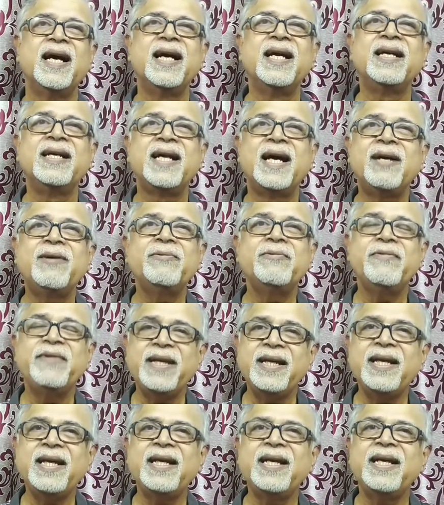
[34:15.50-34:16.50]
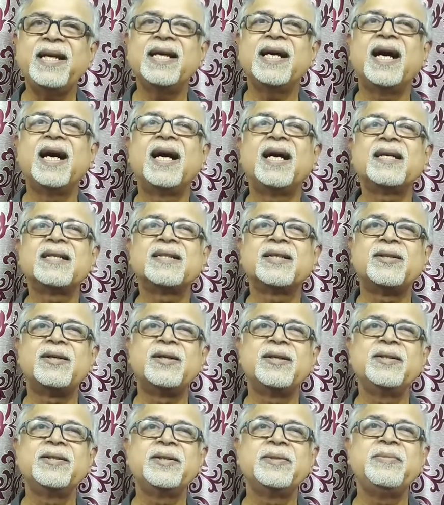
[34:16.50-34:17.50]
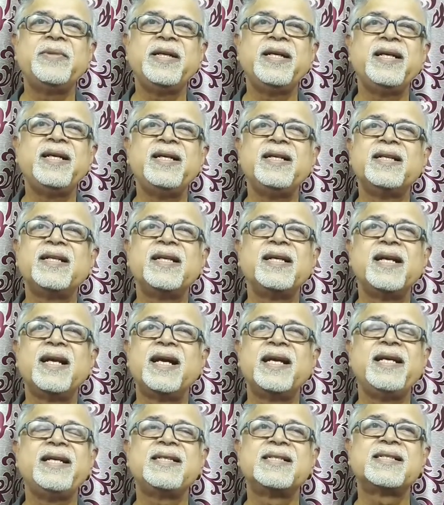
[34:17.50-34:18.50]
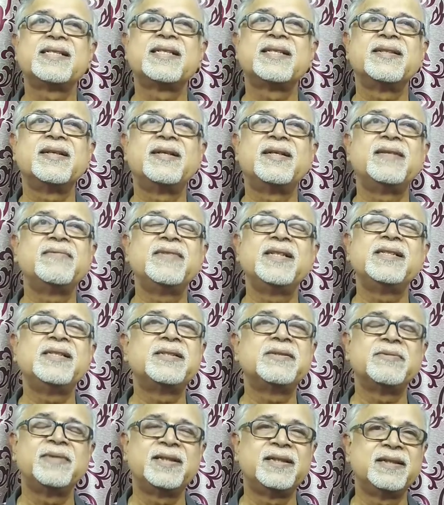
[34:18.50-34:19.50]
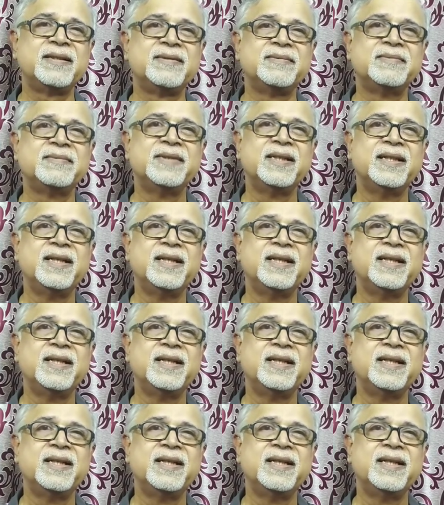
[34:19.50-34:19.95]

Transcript: And now we are called to be the lights of this world.